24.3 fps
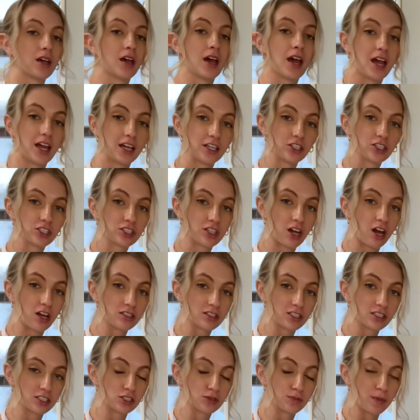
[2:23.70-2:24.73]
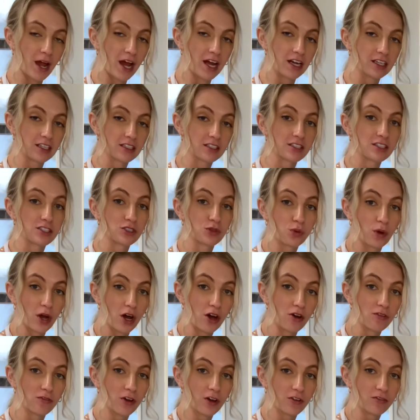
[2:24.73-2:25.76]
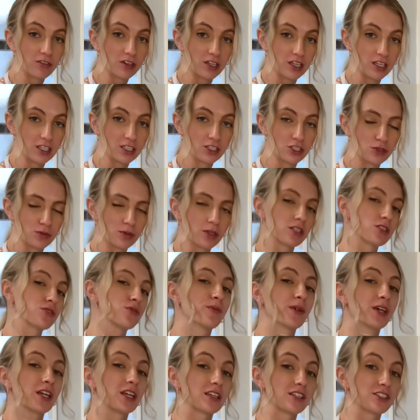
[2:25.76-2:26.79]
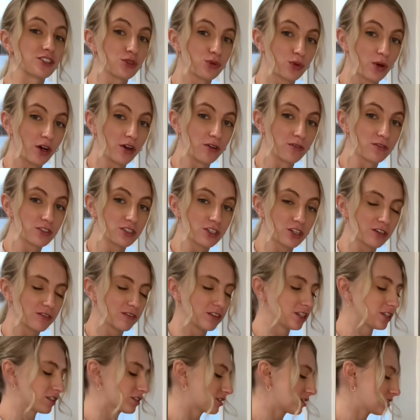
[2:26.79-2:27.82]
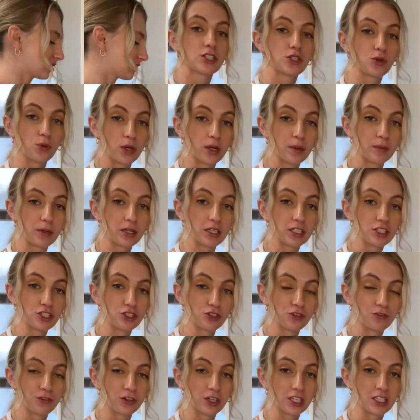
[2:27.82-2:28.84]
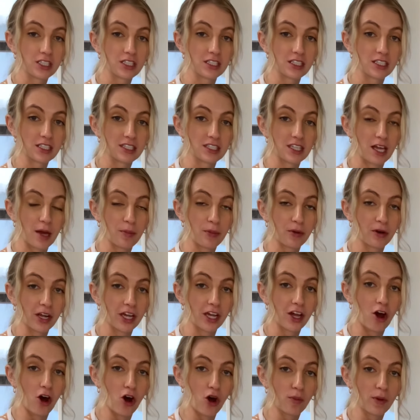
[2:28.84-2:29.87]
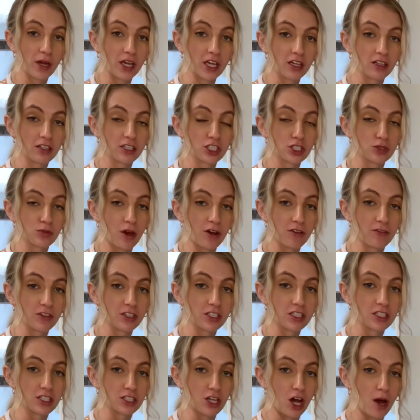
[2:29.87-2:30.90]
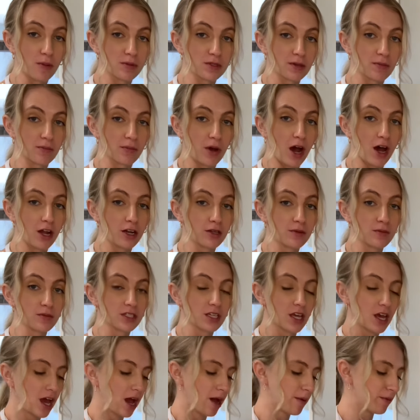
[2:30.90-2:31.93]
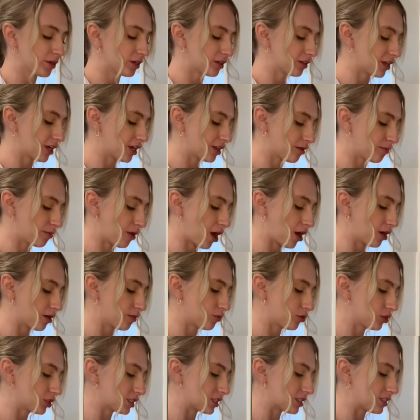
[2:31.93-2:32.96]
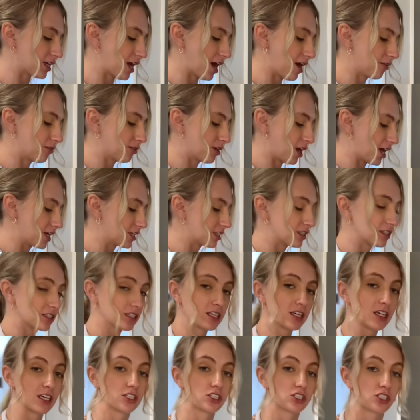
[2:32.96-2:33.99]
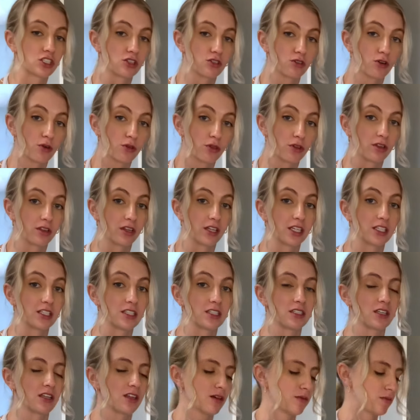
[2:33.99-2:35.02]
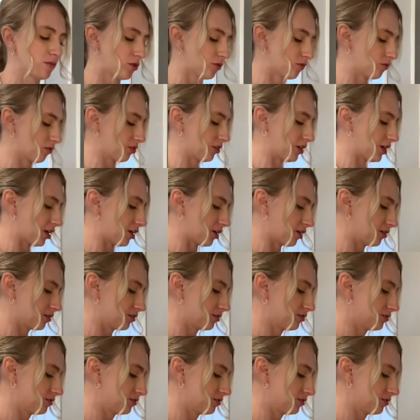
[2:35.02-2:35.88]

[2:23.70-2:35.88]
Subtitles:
and your sausage patties, 12 of each, because we're making 12 servings. So what I'm gonna do first is separate all my English muffins, tops and bottoms. I'm gonna lay the bottom ones down nicely and just throw the lids to them over there.